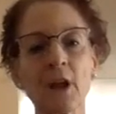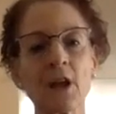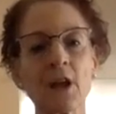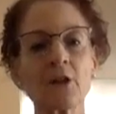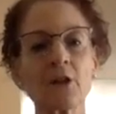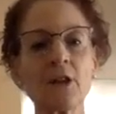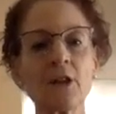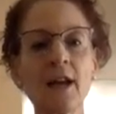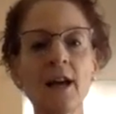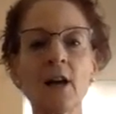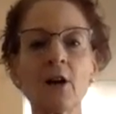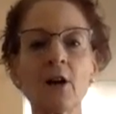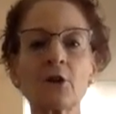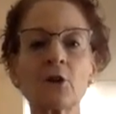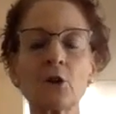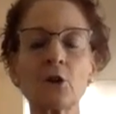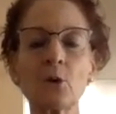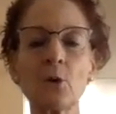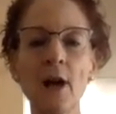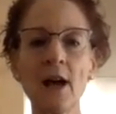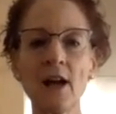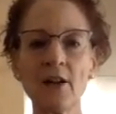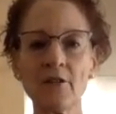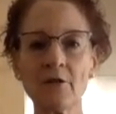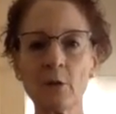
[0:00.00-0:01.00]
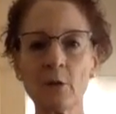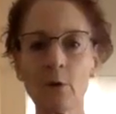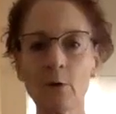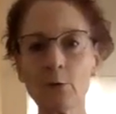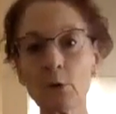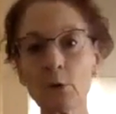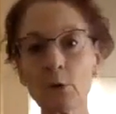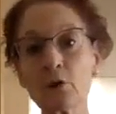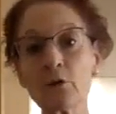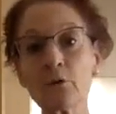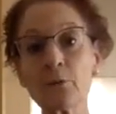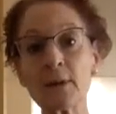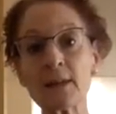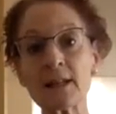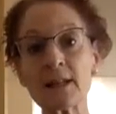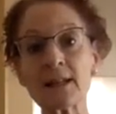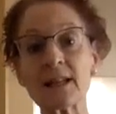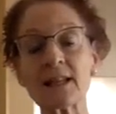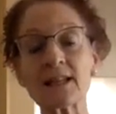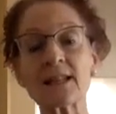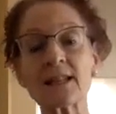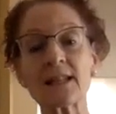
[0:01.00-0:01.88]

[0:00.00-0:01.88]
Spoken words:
Now, you have the movement